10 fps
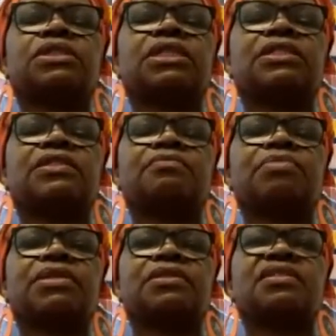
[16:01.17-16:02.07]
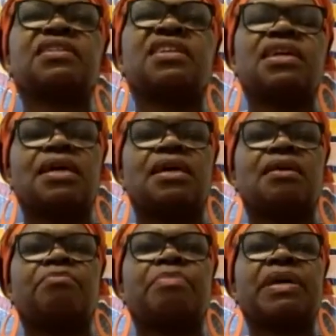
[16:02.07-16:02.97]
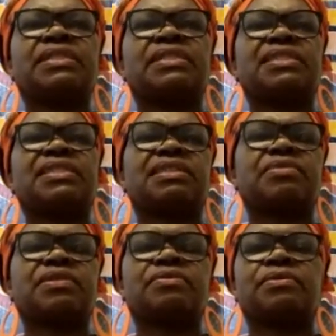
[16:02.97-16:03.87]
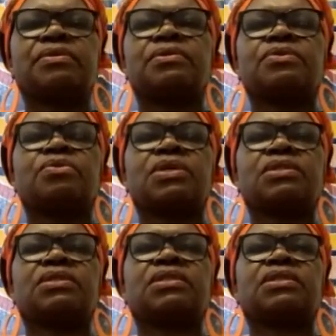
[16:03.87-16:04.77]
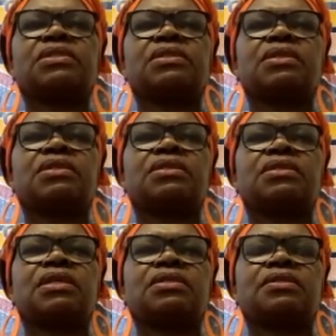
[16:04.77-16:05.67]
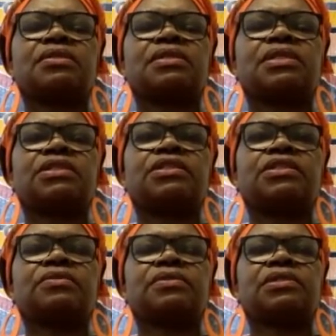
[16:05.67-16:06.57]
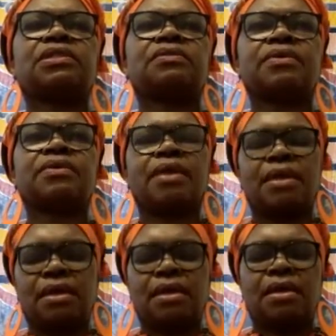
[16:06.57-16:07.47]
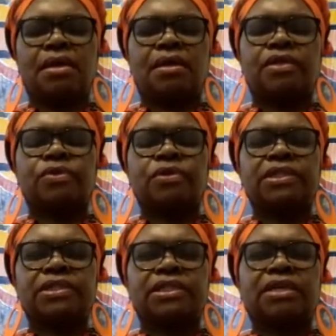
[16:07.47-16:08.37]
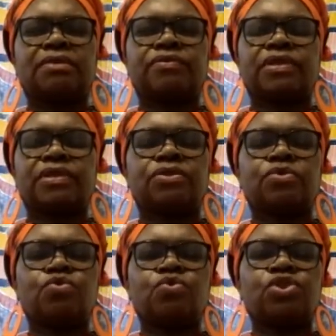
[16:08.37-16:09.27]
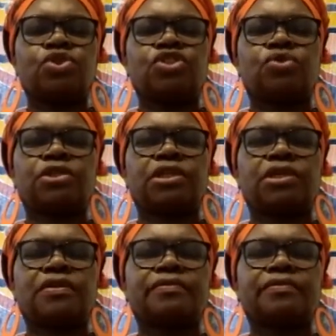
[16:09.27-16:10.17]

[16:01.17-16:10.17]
get burns or something, you don't want at this stage, because now it will take time for that wound to heal.